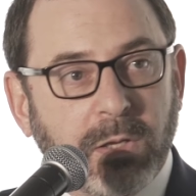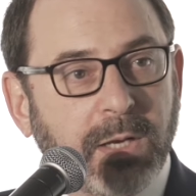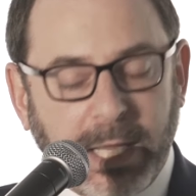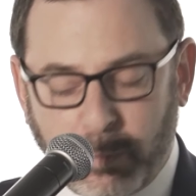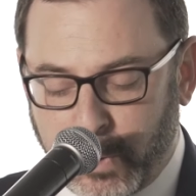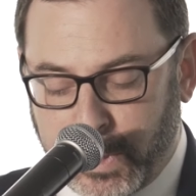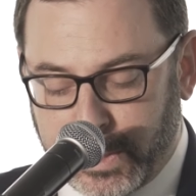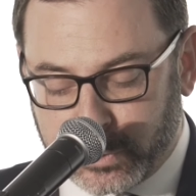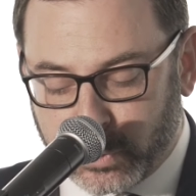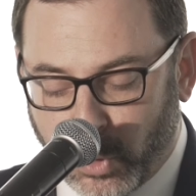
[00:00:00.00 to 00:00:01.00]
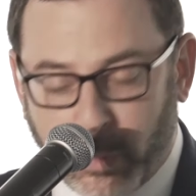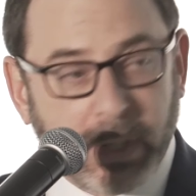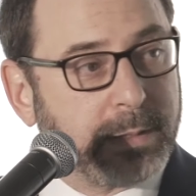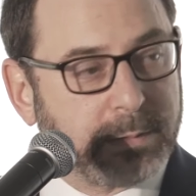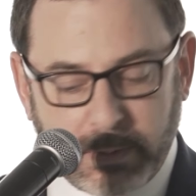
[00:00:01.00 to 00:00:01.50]
Tonight we will hear
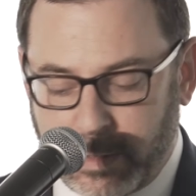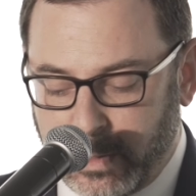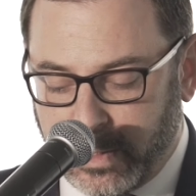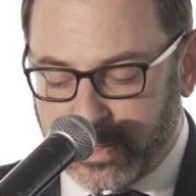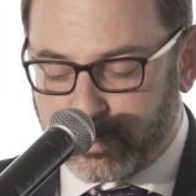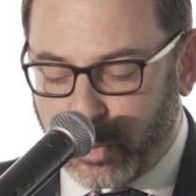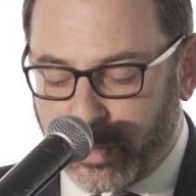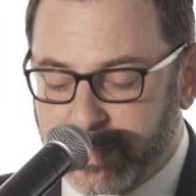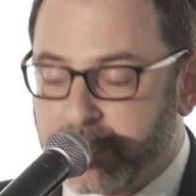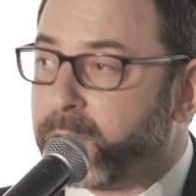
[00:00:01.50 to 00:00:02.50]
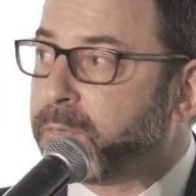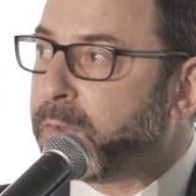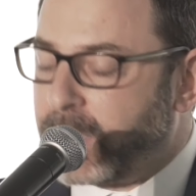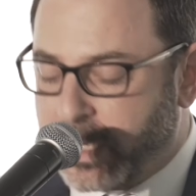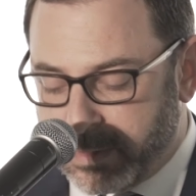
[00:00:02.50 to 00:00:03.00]
stories, experience their
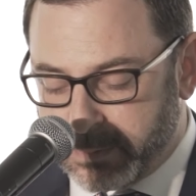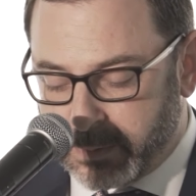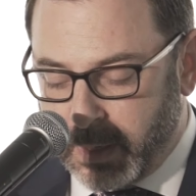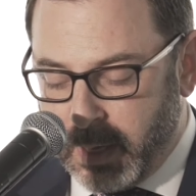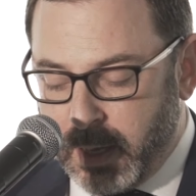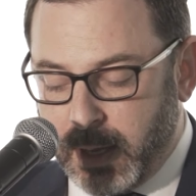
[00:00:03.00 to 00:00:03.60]
feelings,